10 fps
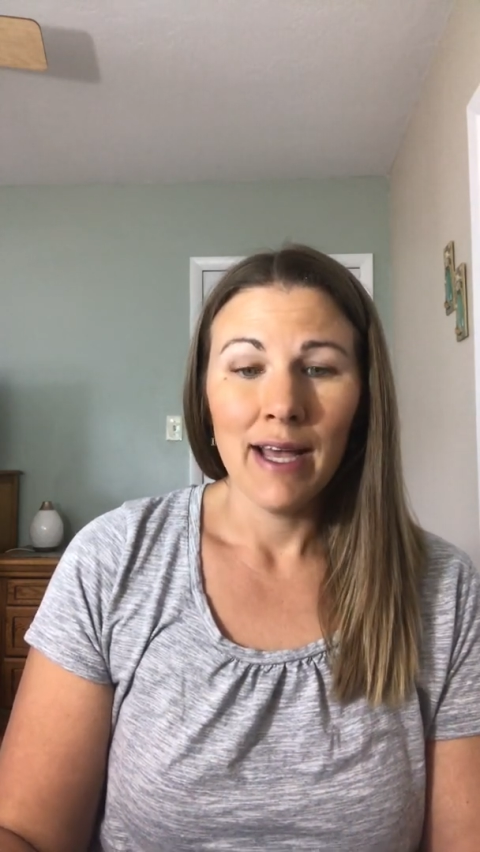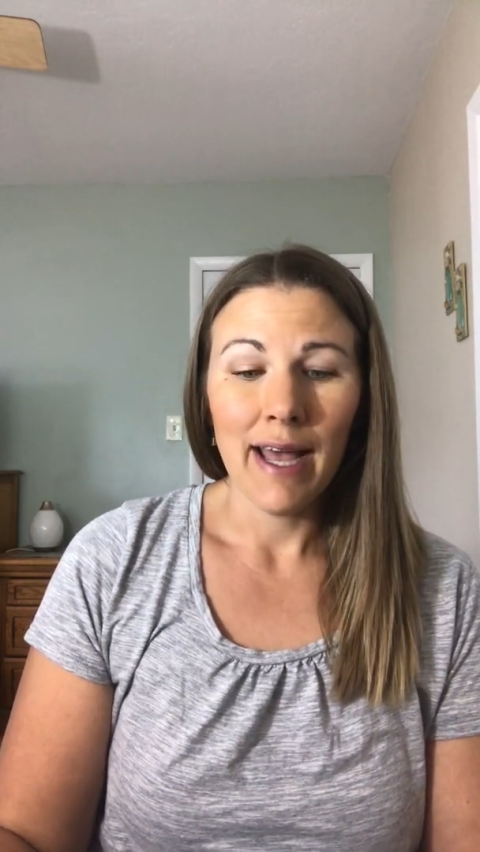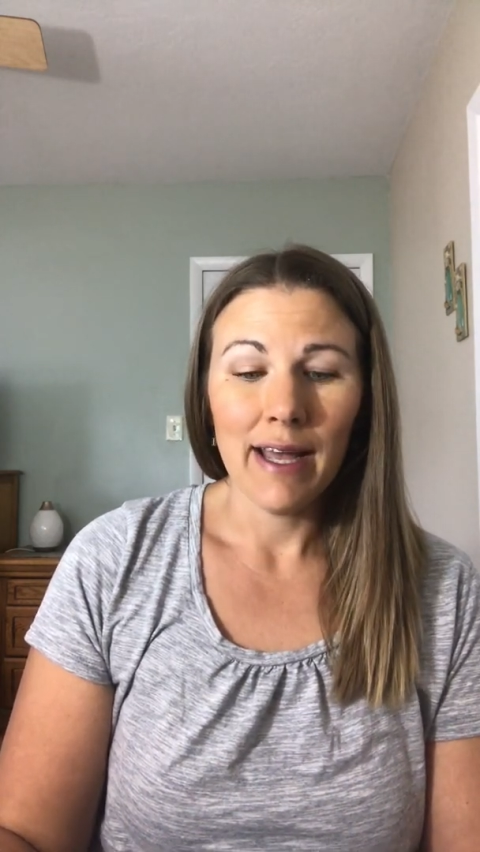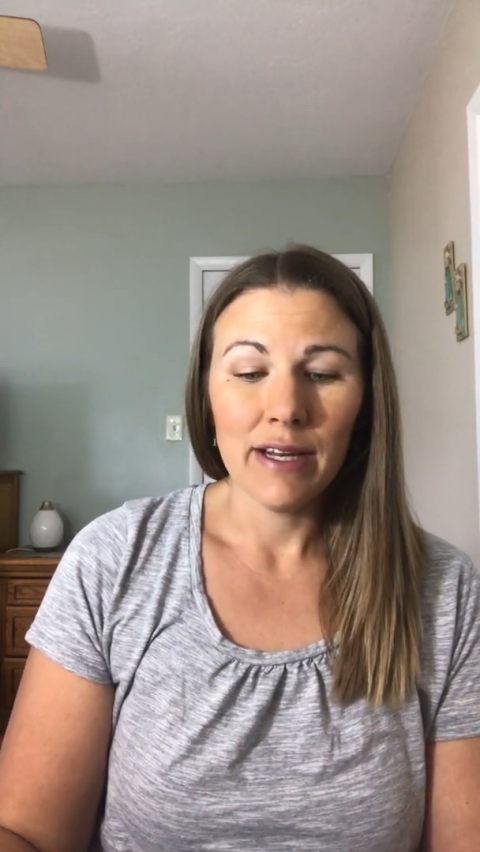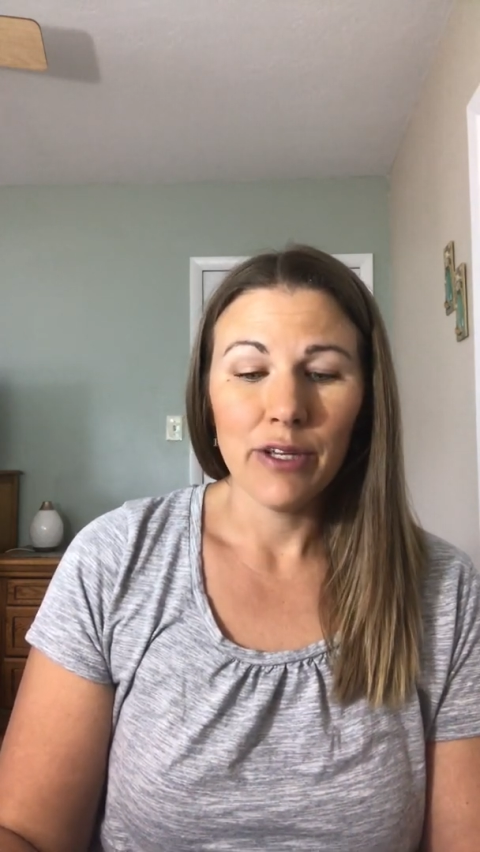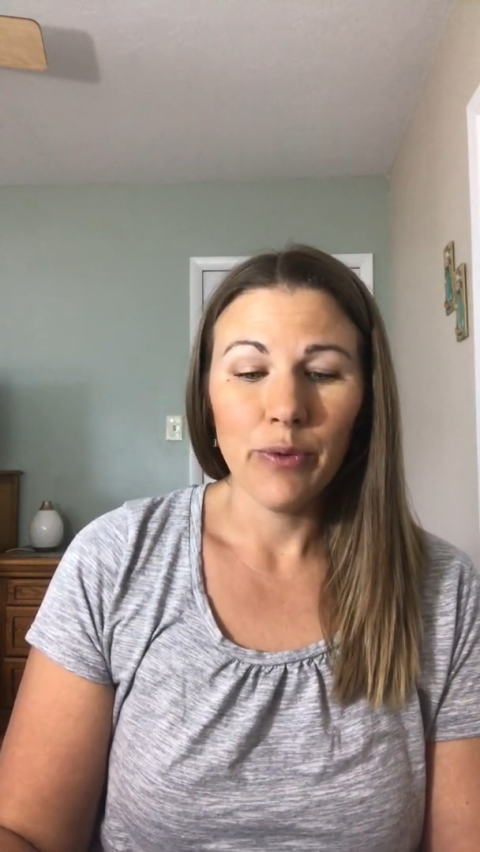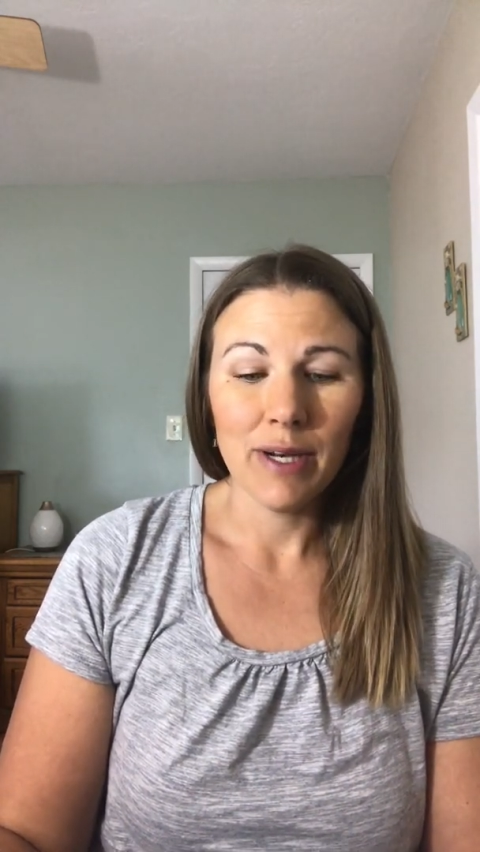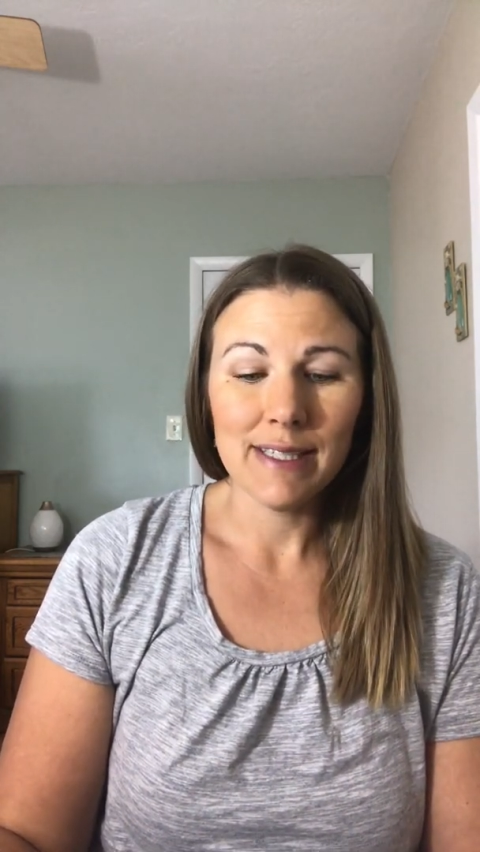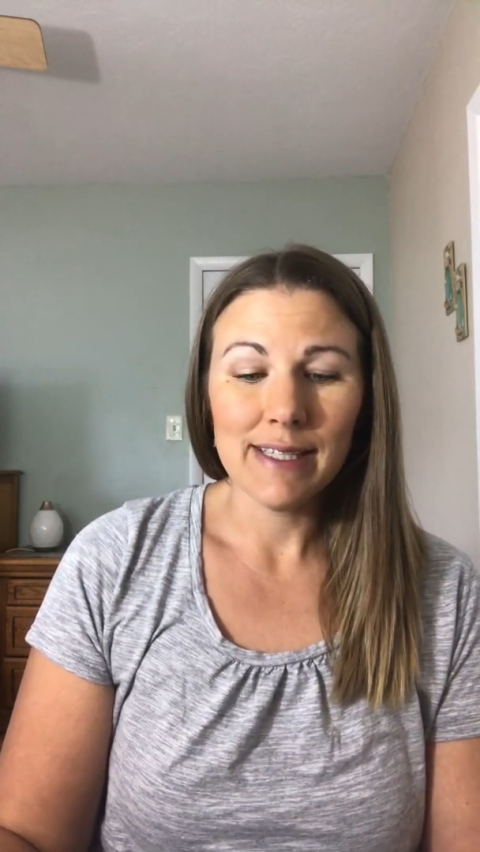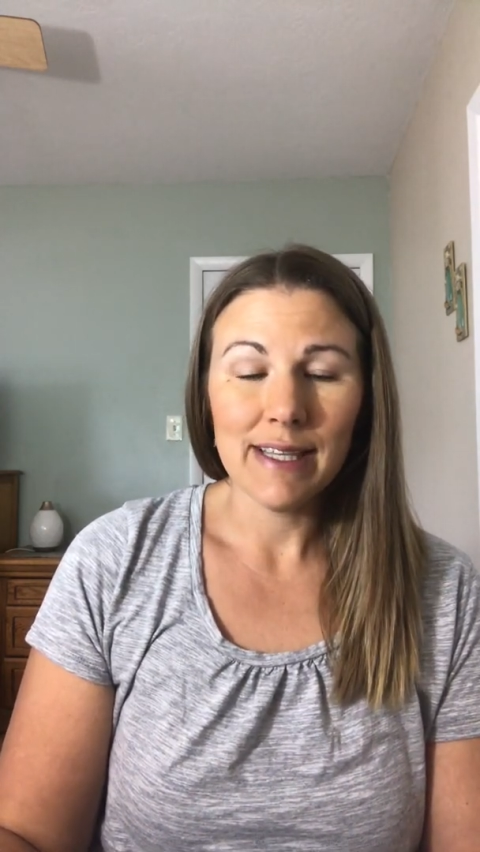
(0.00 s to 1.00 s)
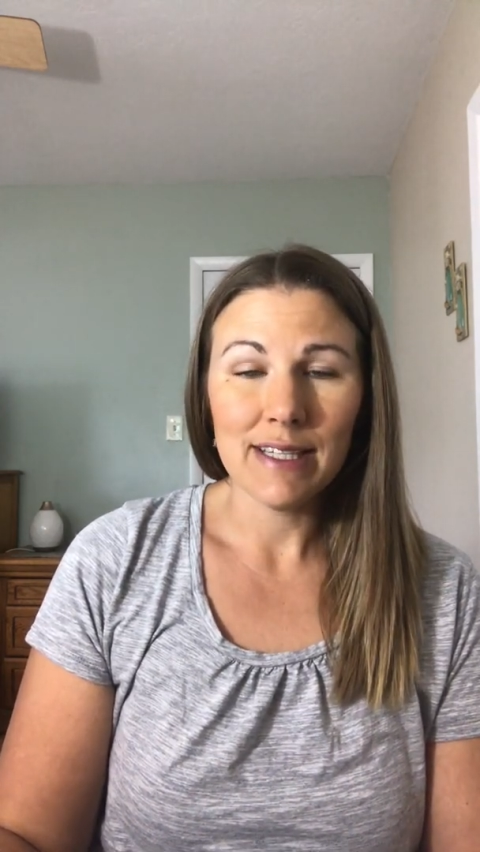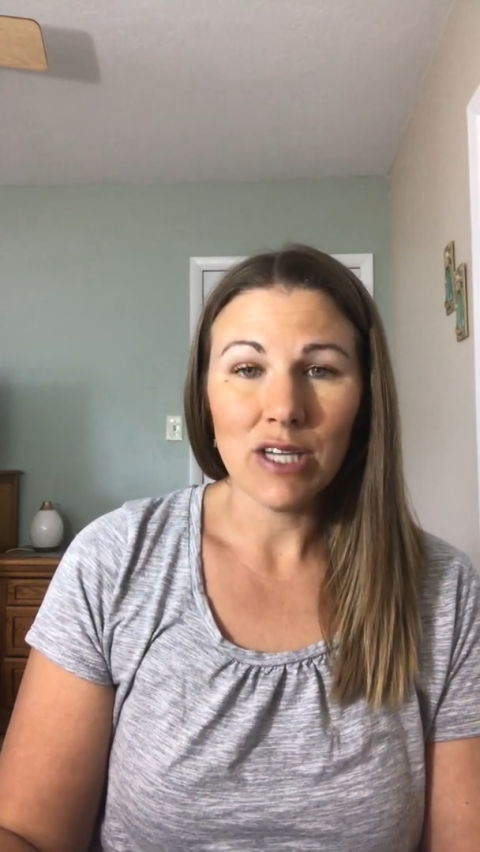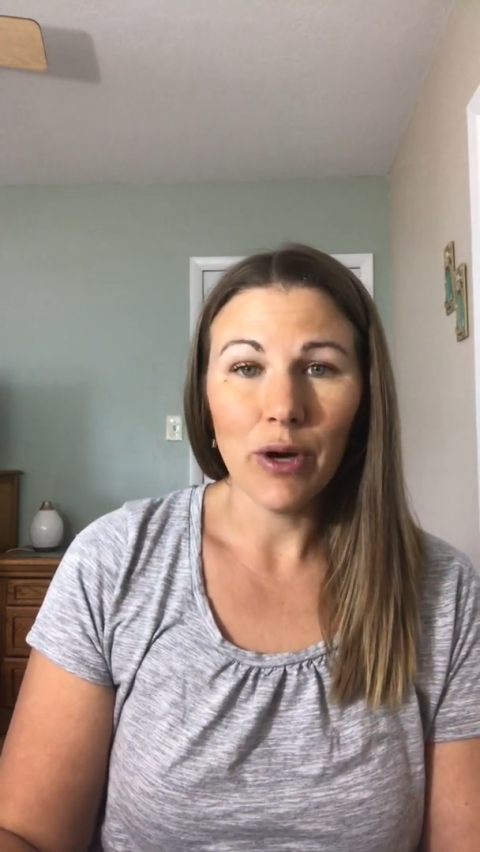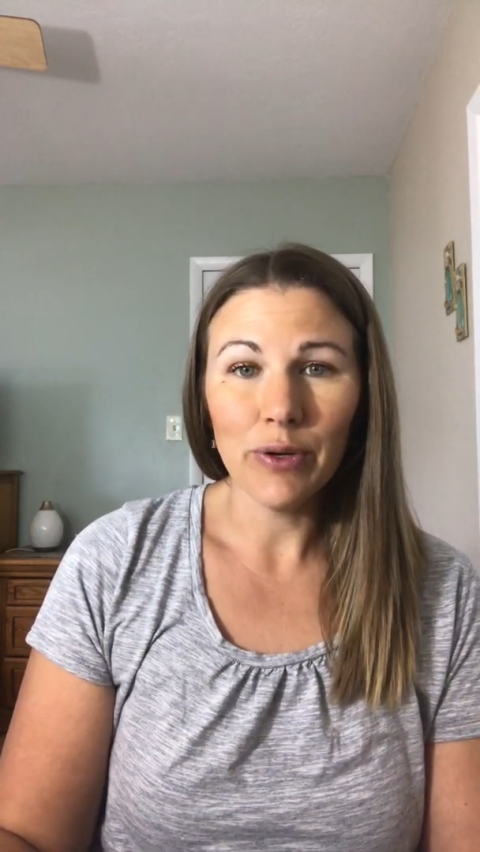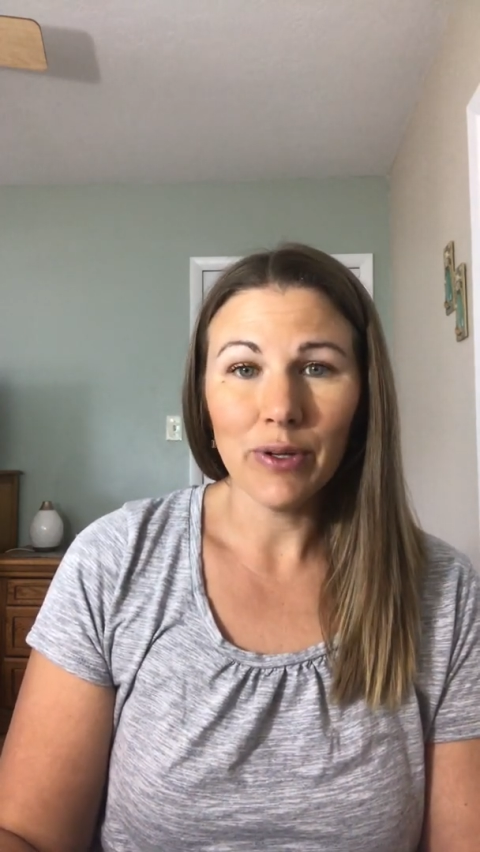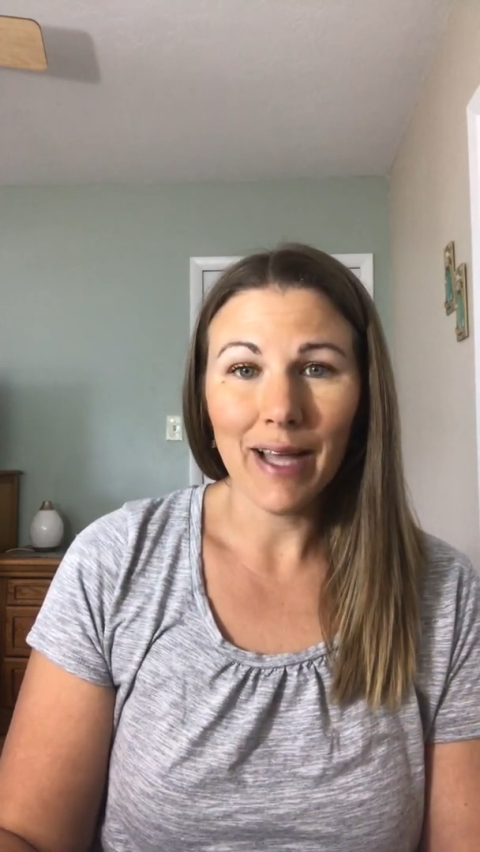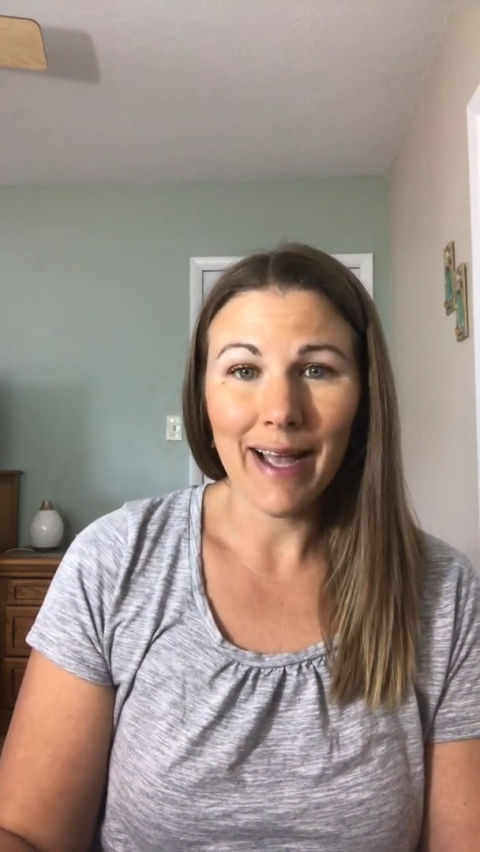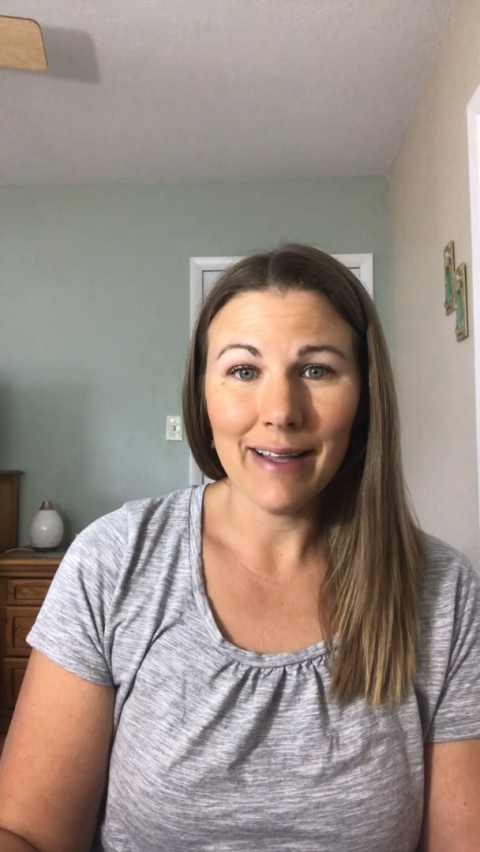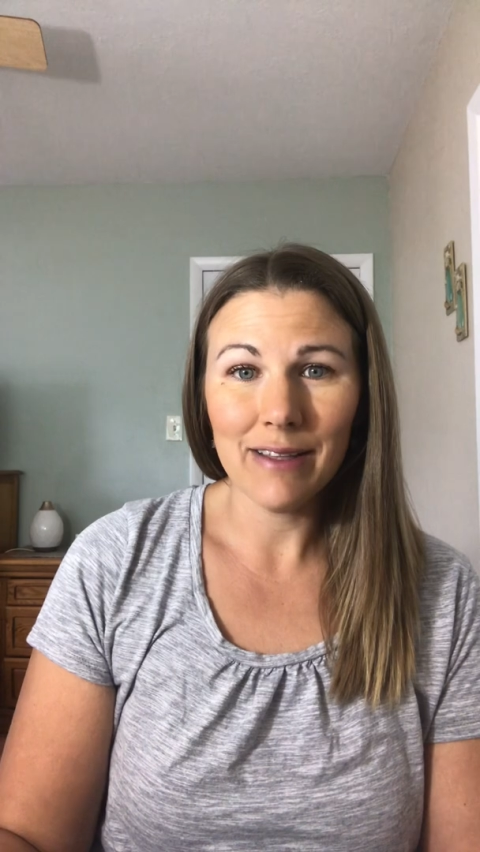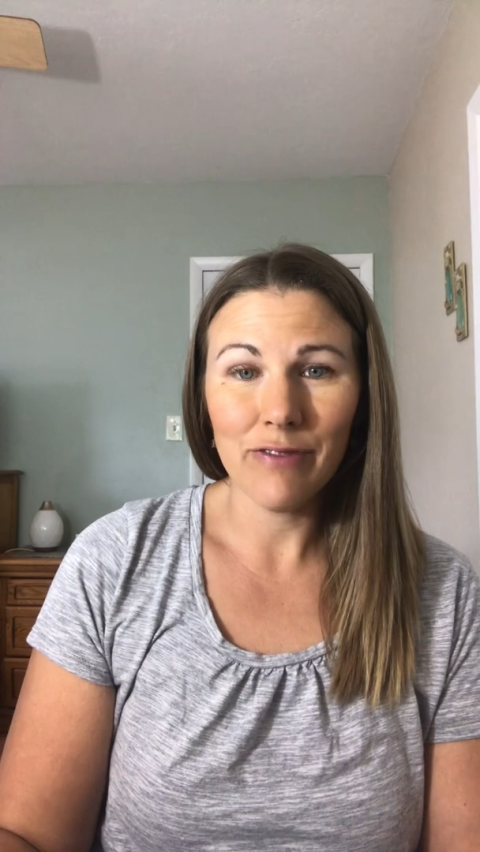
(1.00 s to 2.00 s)
And you want to see the total
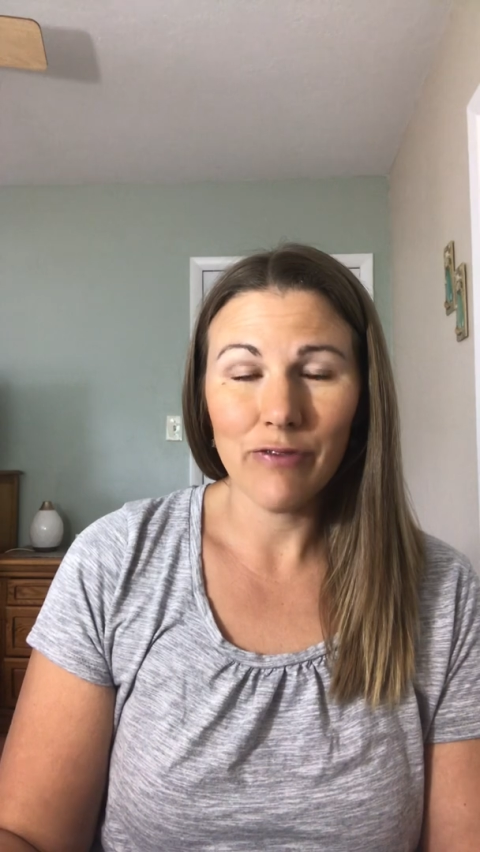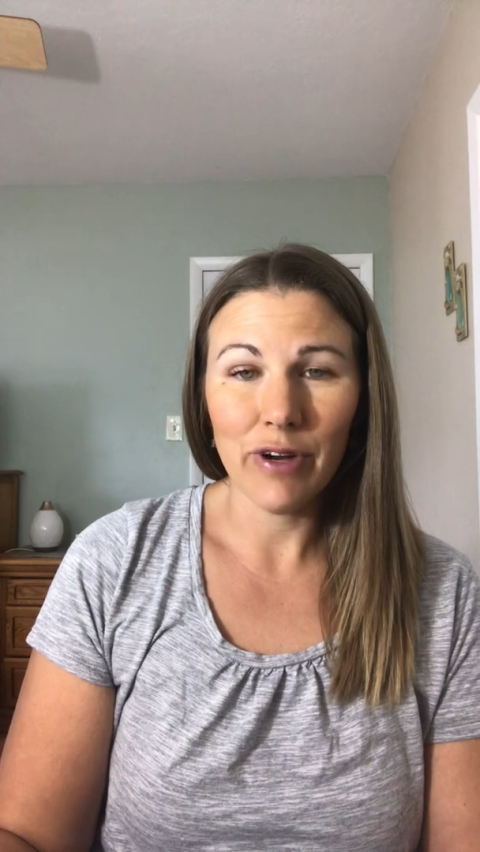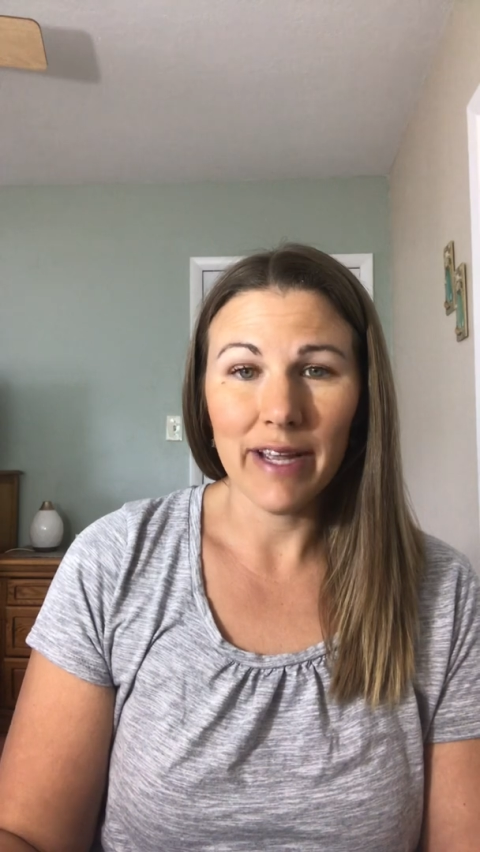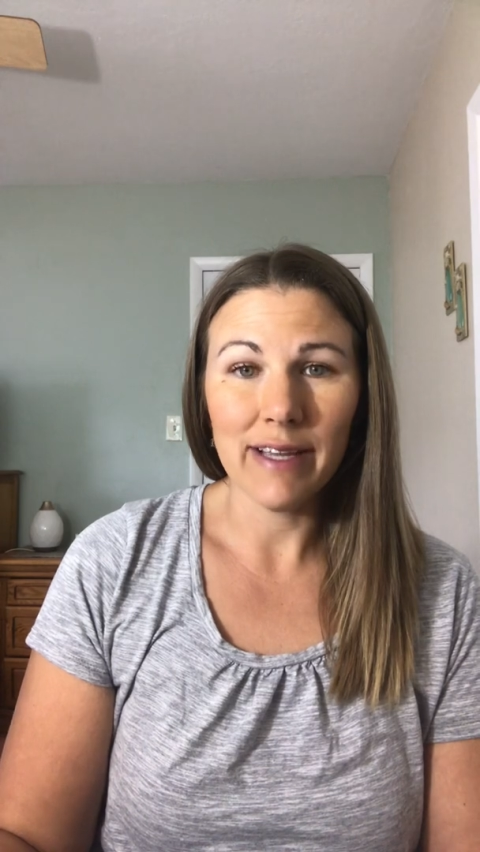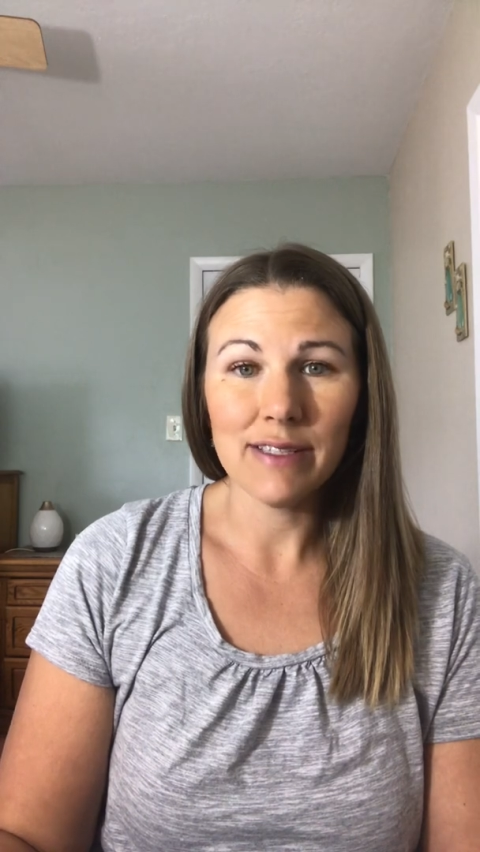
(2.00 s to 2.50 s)
and the free.